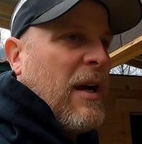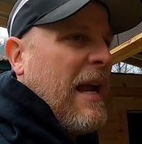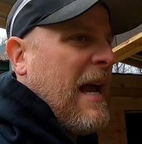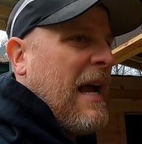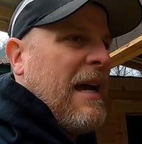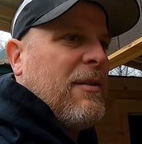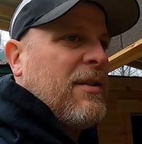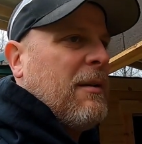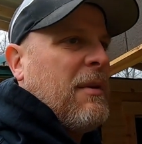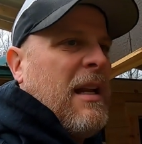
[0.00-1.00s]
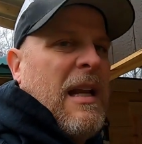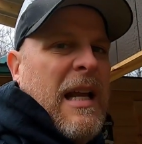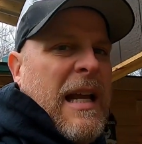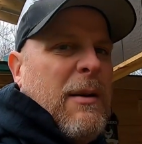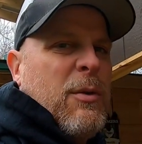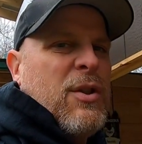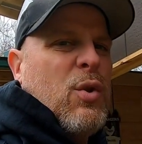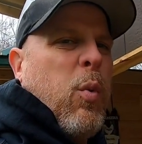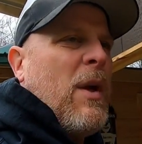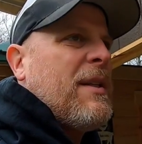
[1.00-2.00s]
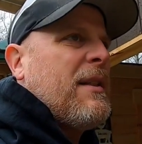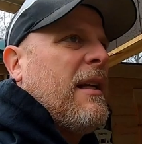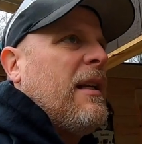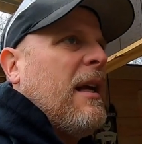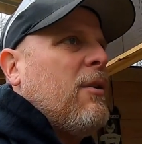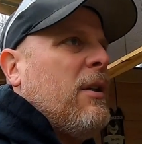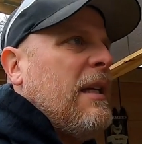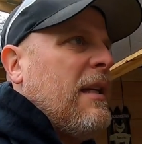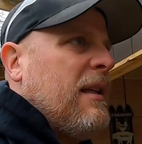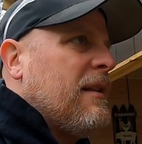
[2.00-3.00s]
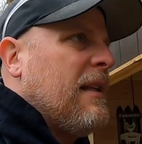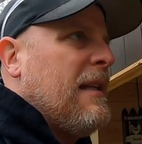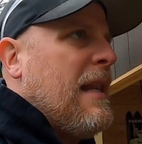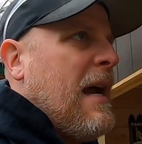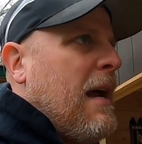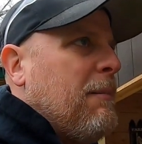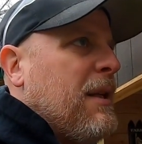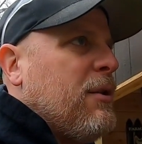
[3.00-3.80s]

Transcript: I had or something, and it was twisted. I couldn't get it to not be